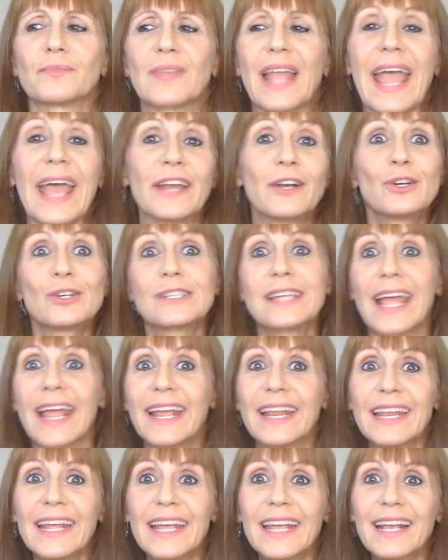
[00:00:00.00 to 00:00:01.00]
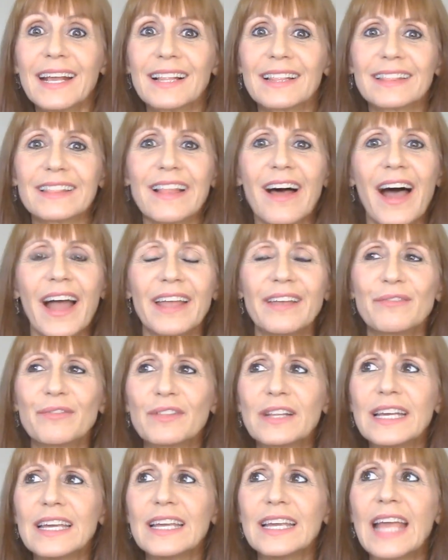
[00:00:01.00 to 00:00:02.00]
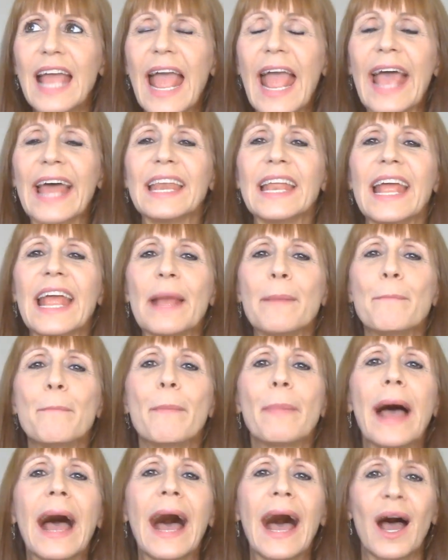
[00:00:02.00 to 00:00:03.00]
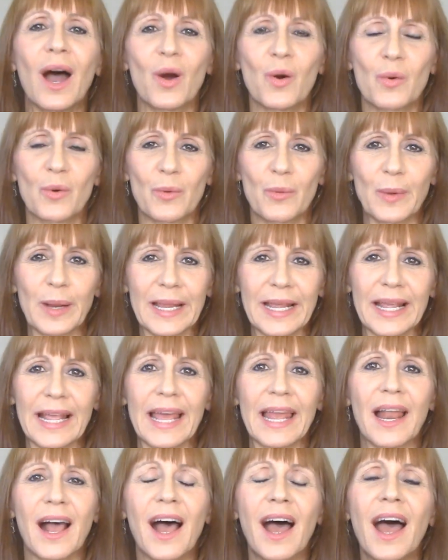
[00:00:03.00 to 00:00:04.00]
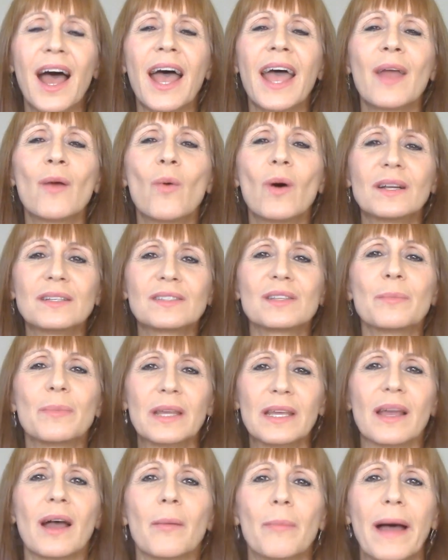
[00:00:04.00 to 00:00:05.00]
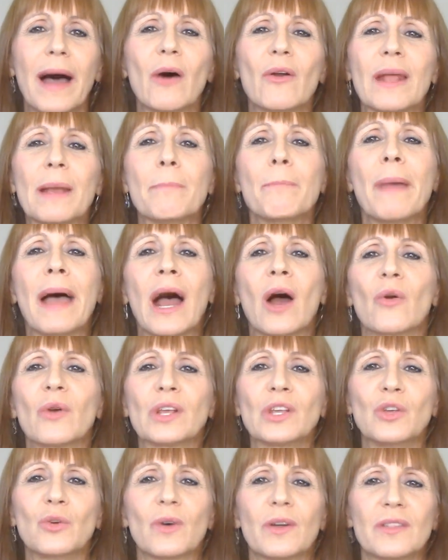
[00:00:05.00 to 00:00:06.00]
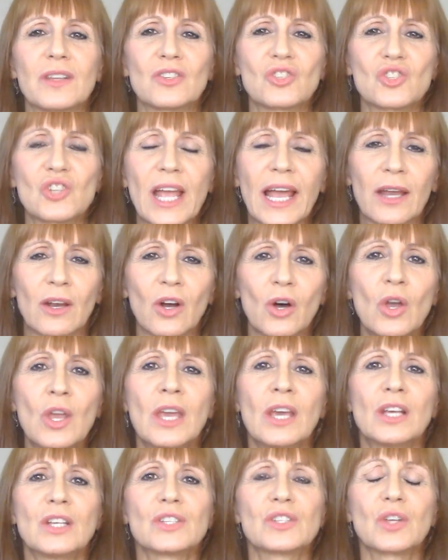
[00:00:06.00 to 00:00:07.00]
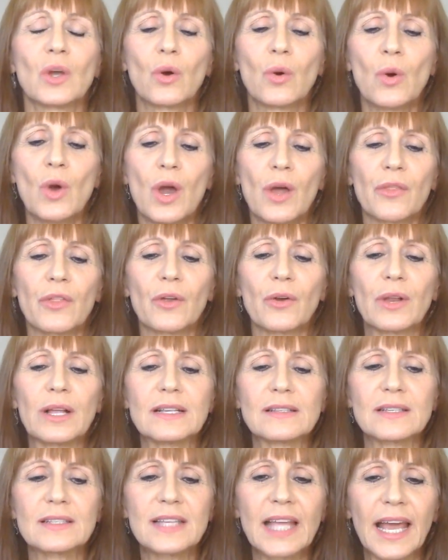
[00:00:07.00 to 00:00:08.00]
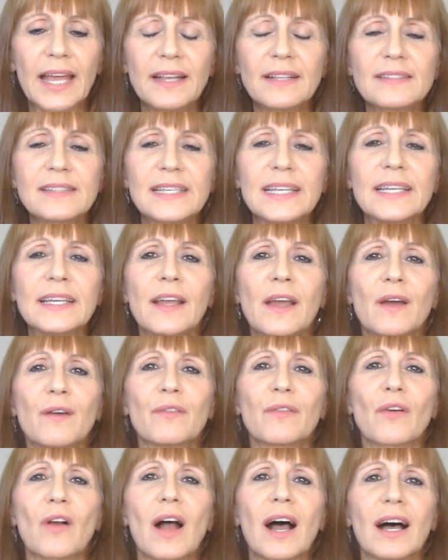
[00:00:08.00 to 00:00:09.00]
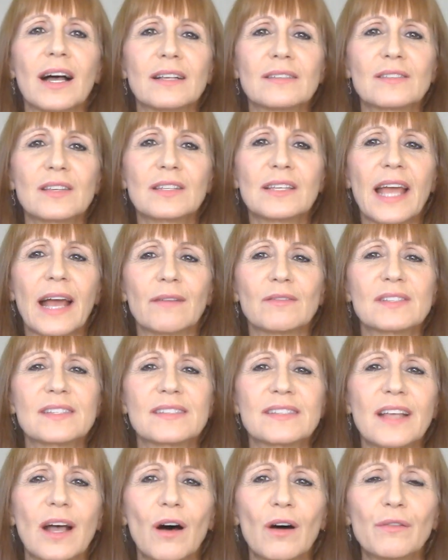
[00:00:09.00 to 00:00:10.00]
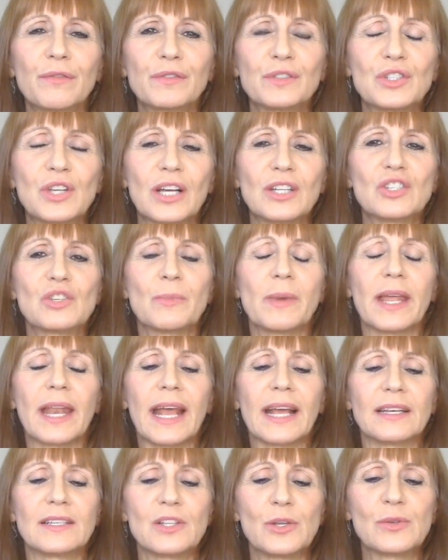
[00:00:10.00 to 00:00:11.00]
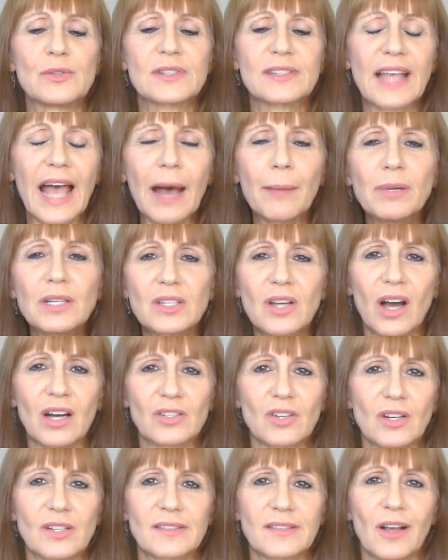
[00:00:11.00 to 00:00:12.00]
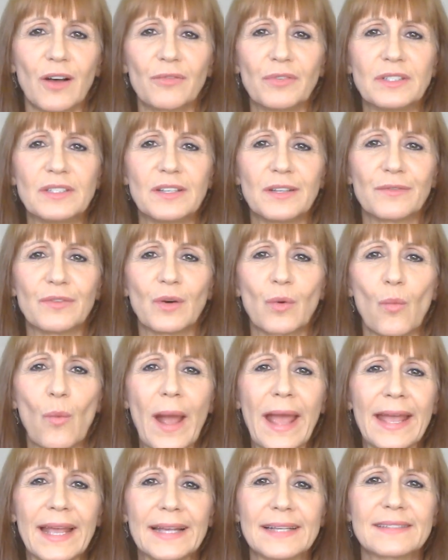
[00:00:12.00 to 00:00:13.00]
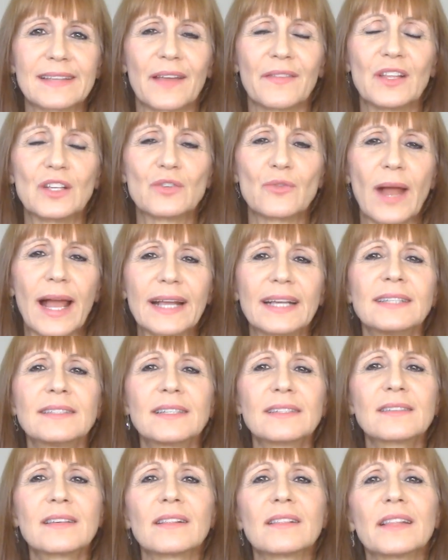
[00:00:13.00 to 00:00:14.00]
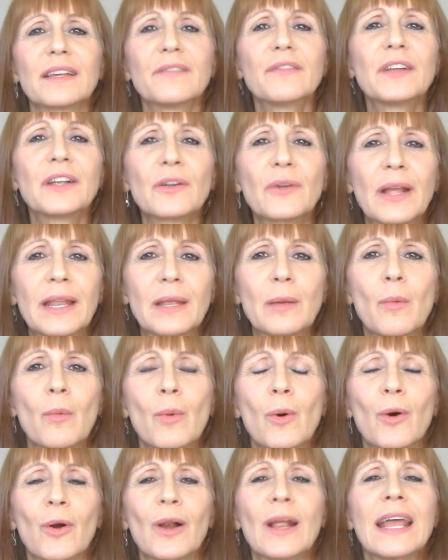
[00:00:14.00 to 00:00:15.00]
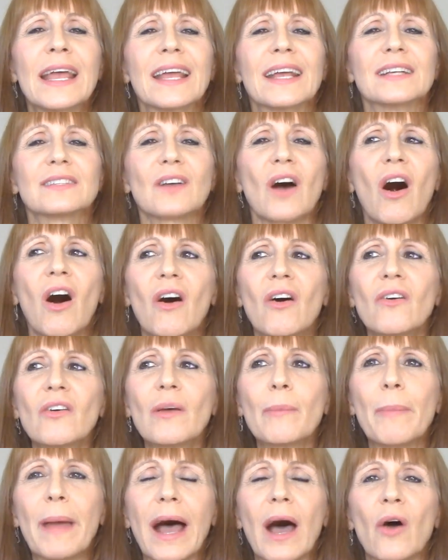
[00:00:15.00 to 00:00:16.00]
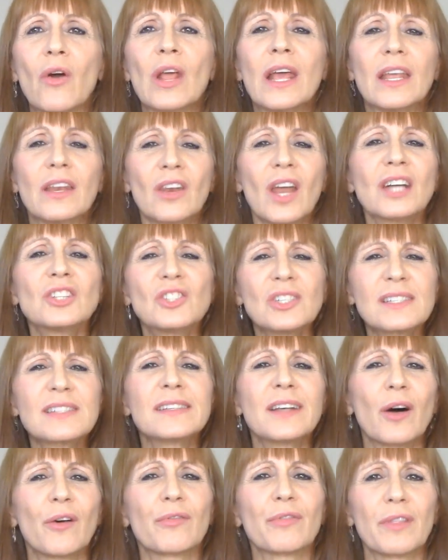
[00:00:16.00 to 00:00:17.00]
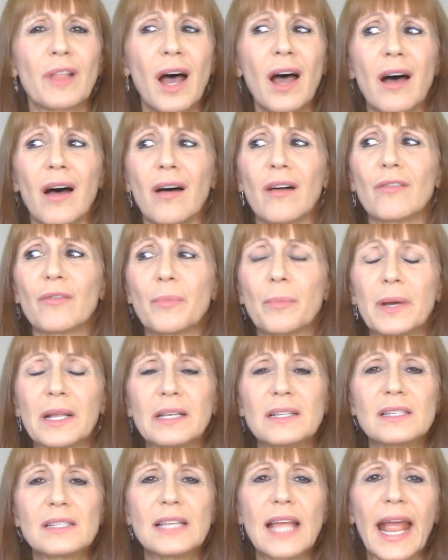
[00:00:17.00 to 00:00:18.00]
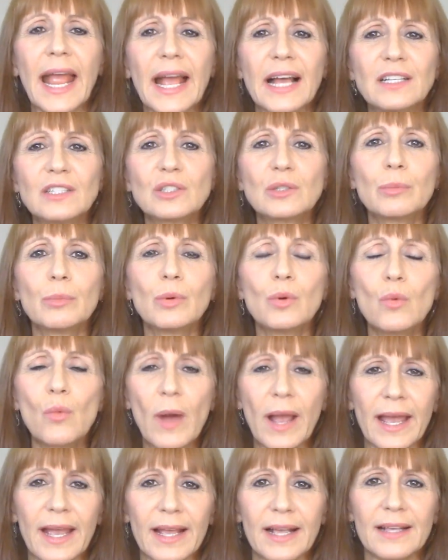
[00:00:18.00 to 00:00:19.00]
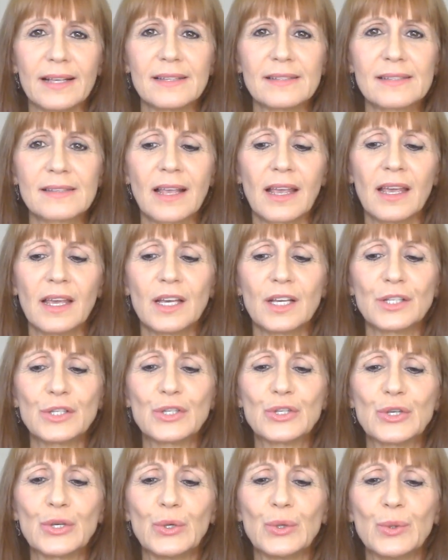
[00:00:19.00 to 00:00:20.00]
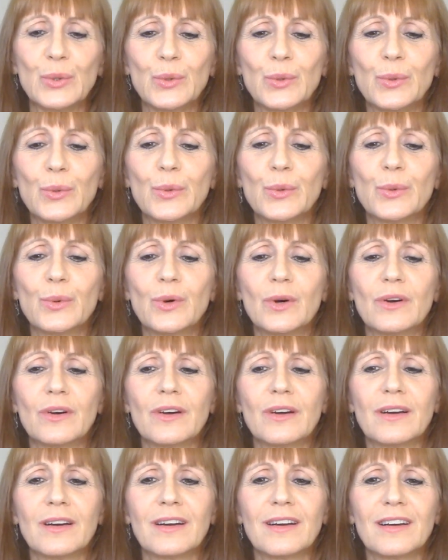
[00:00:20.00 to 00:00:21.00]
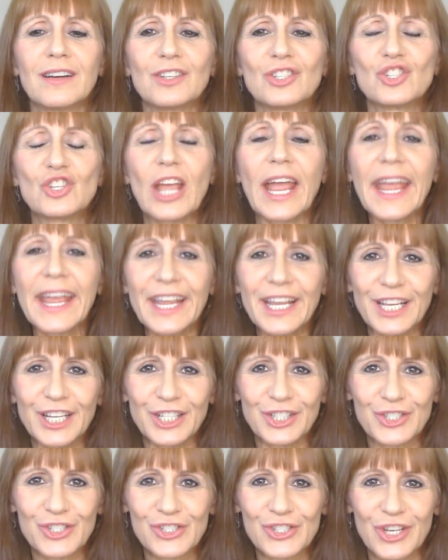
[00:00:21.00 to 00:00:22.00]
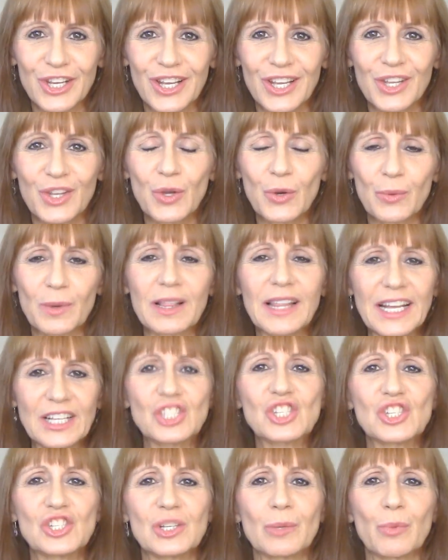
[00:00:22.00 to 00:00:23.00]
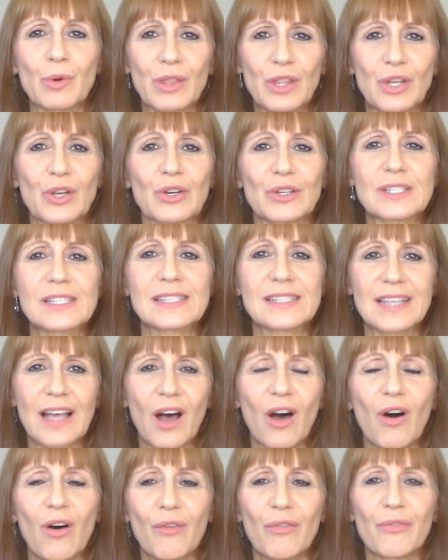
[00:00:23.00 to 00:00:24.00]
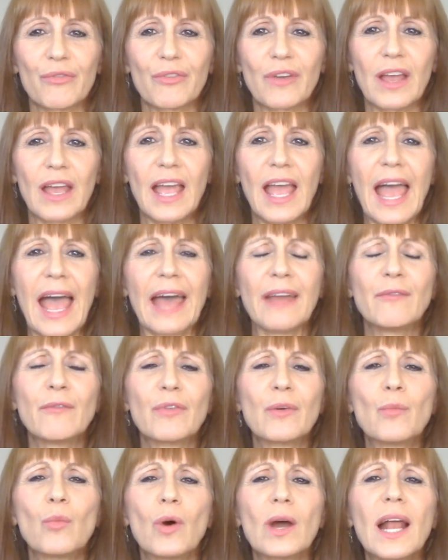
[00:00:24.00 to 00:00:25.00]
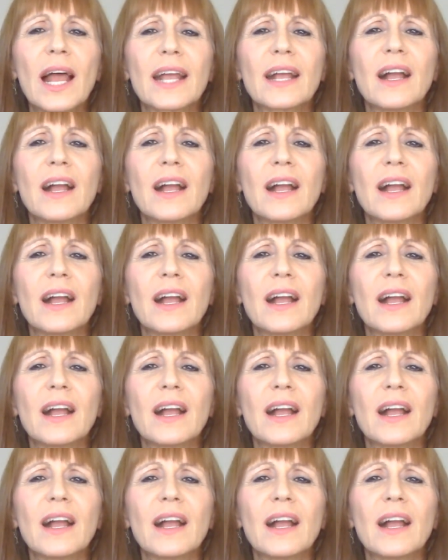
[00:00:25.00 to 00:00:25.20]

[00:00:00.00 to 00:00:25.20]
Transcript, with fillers: entertaining, lively, and empowering. And I want to be about empowering you on this channel. So there is a tendency for us to have self judgment and to sabotage ourselves in different ways. And the dragon doesn't live here anymore is all about not just self love, but tangible ways to change your relationship with yourself and from what I